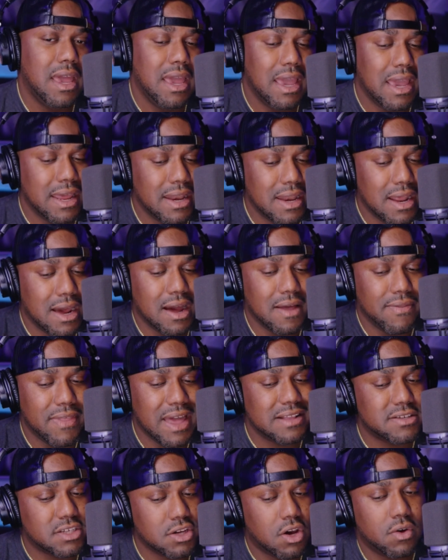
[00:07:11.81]
And uh,
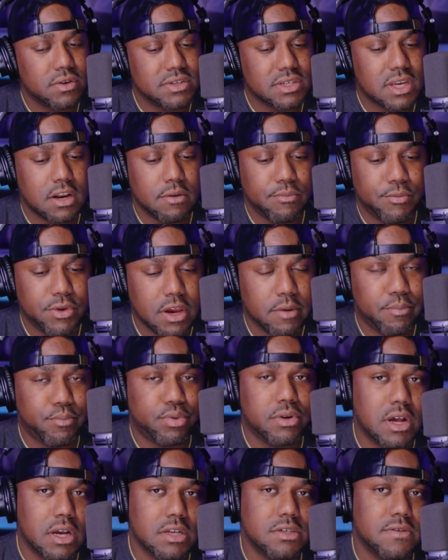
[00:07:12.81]
that's always going to be a
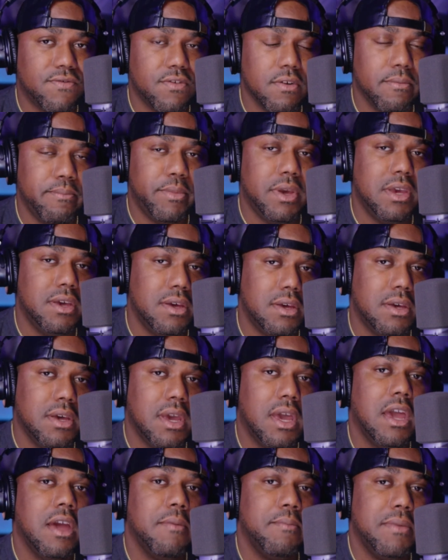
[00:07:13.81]
plus for me
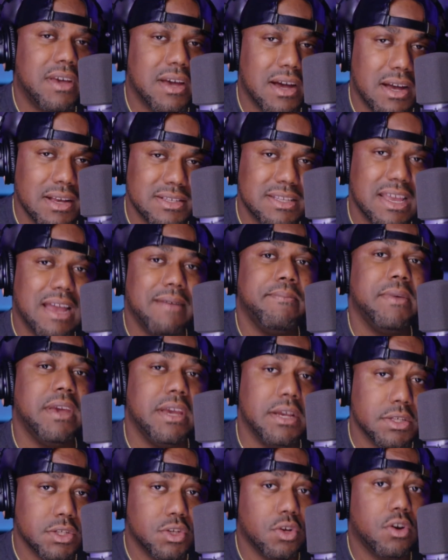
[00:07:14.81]
because that
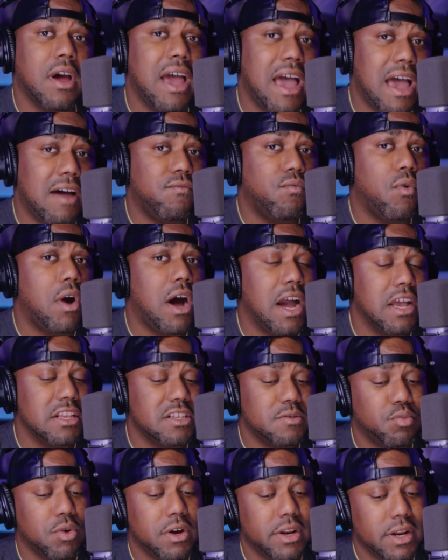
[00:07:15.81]
means it'll have
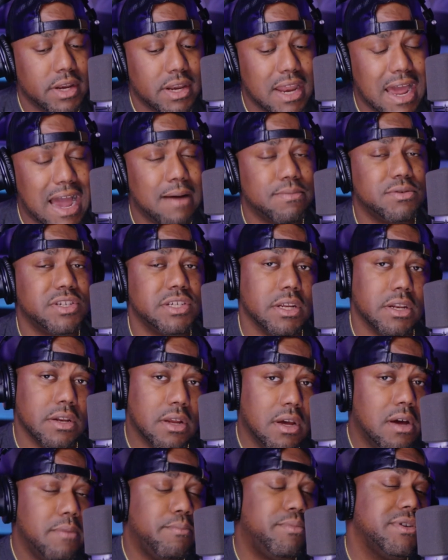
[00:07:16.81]
widespread adoption
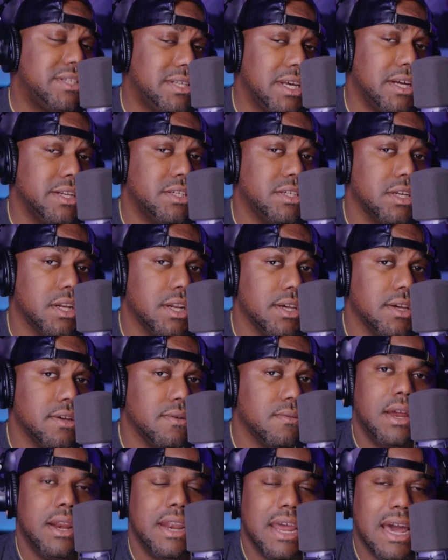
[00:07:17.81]
potentially.
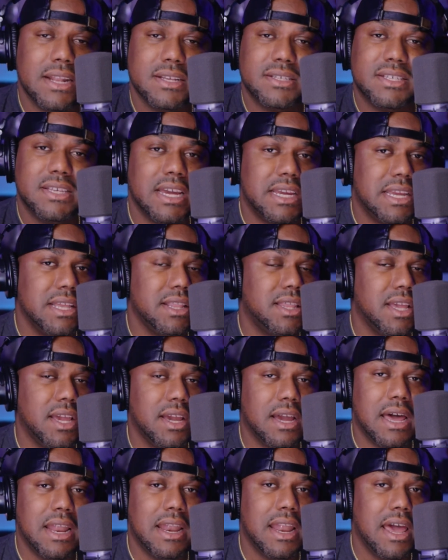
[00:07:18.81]
Now, the second
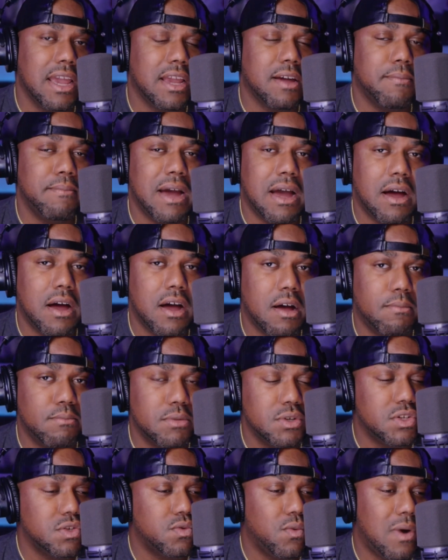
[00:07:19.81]
thing I like about
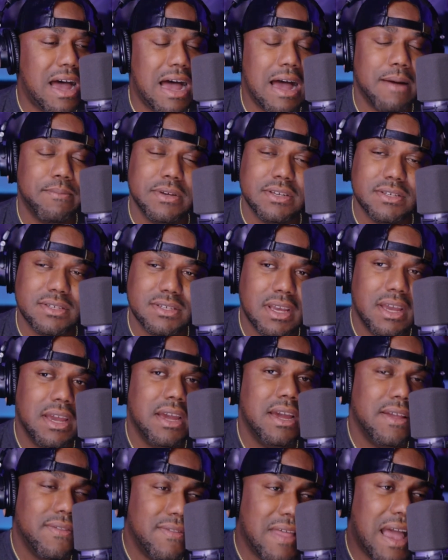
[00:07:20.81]
Humble Swap is
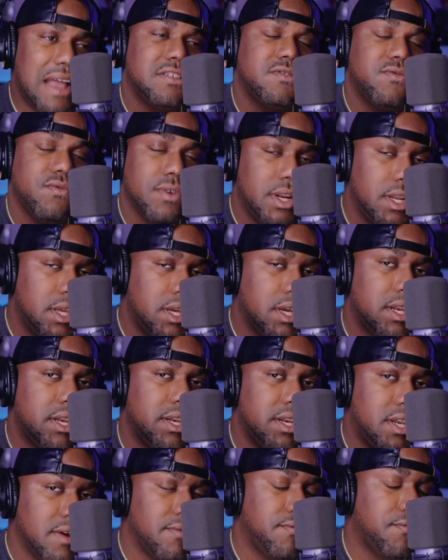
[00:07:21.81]
that's really a
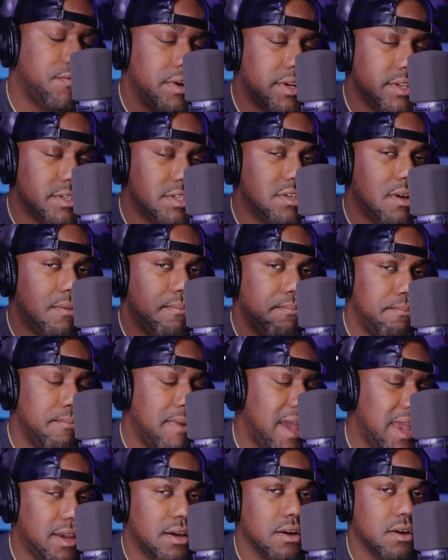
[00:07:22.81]
difference
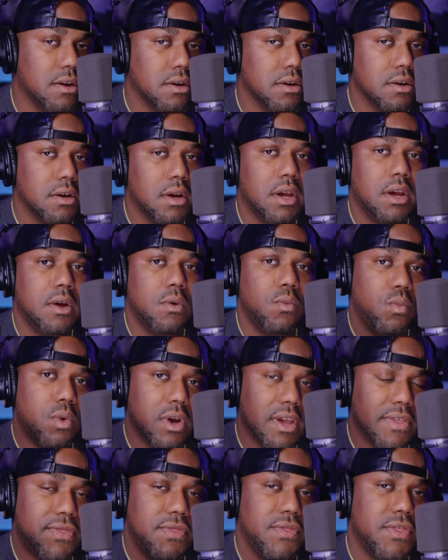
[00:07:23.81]
maker
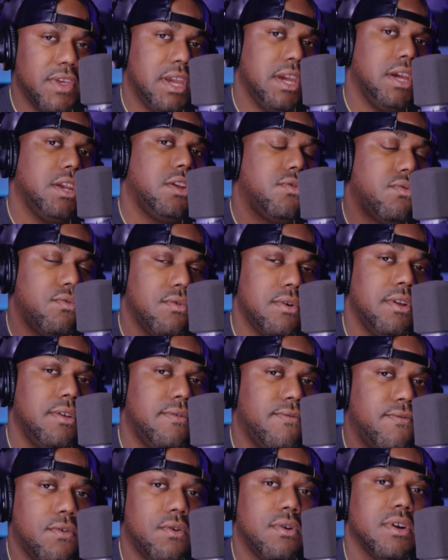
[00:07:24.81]
with the
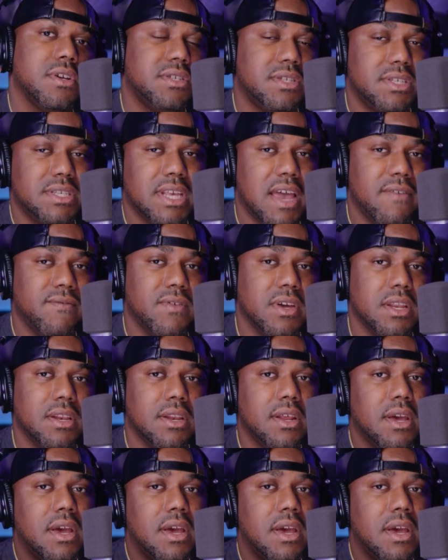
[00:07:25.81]
24 7